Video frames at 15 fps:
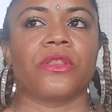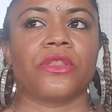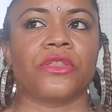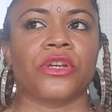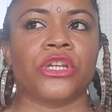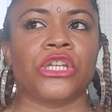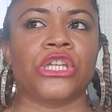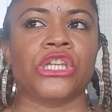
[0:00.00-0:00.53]

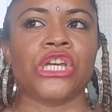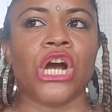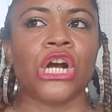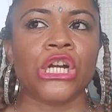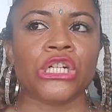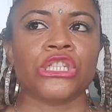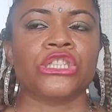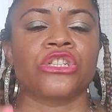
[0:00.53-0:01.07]
the
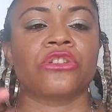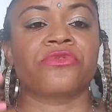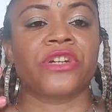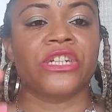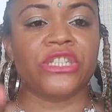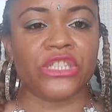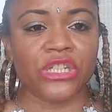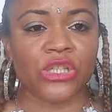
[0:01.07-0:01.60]
younger
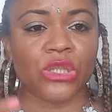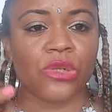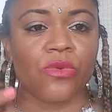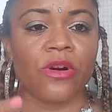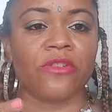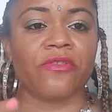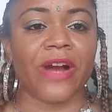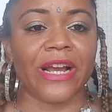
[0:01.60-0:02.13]
generations who
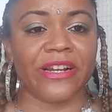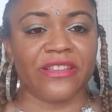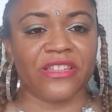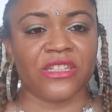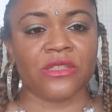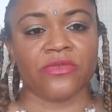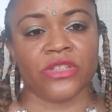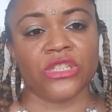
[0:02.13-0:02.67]
are writing
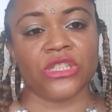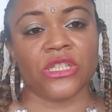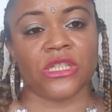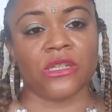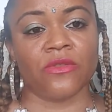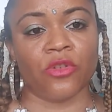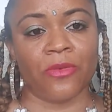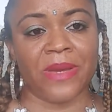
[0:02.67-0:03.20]
these
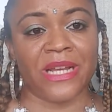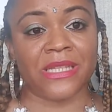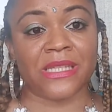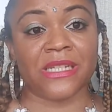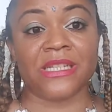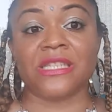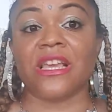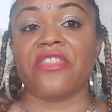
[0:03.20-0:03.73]
Regency
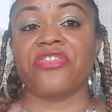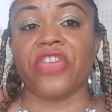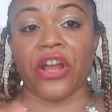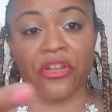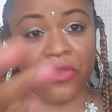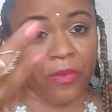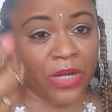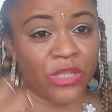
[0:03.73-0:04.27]
romances,
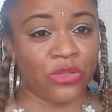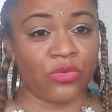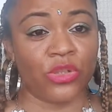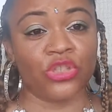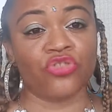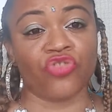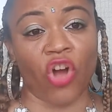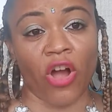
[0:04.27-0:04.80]
they're the ones who are
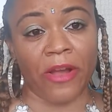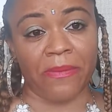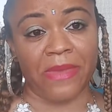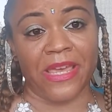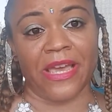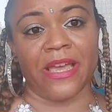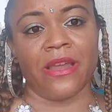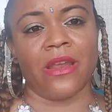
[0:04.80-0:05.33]
drawing
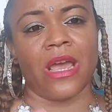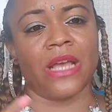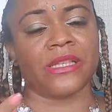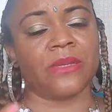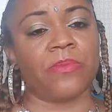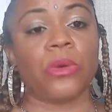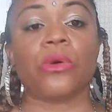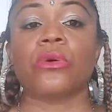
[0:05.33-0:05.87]
me in, as
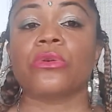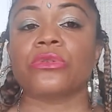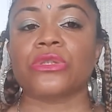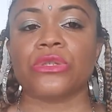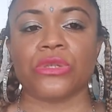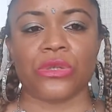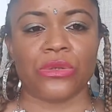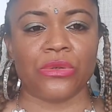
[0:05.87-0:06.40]

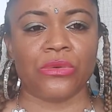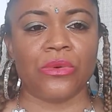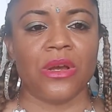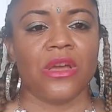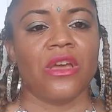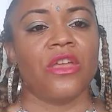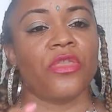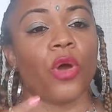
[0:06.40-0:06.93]
opposed to
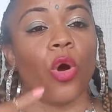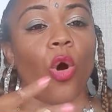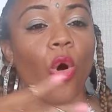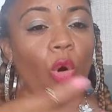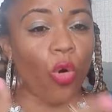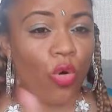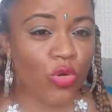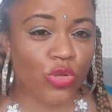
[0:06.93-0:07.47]
the
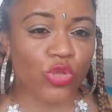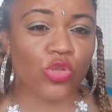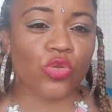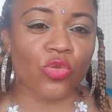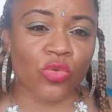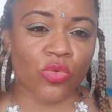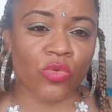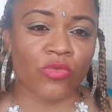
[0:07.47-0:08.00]
old
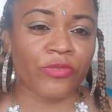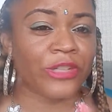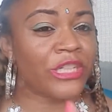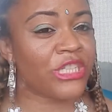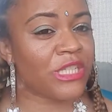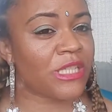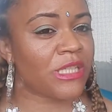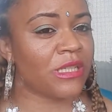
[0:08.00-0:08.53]
school
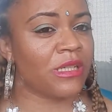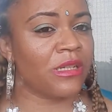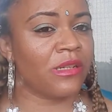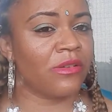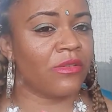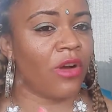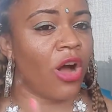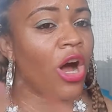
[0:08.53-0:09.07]

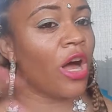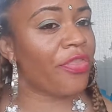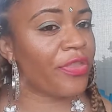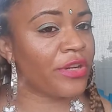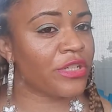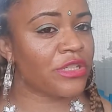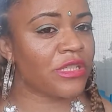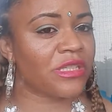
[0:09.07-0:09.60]
Regency
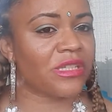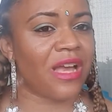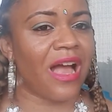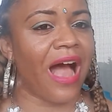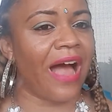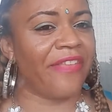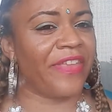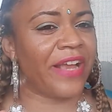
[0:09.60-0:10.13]
authors.
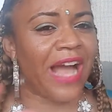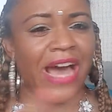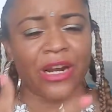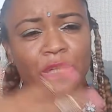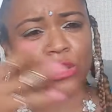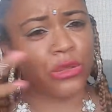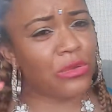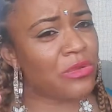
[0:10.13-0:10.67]
They kind
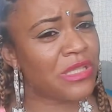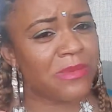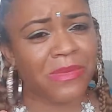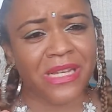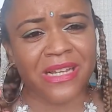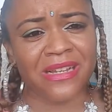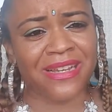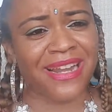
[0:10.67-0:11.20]
of lose
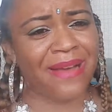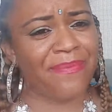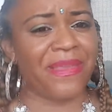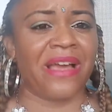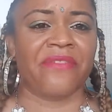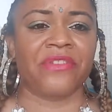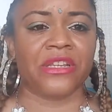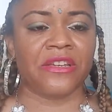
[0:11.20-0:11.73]
me, and I'm
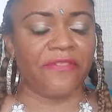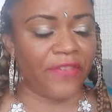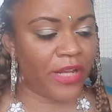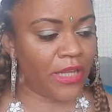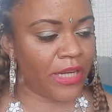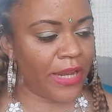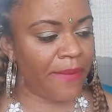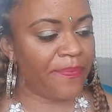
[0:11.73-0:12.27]
not really
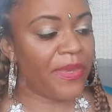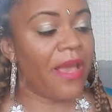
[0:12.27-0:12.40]
feeling it.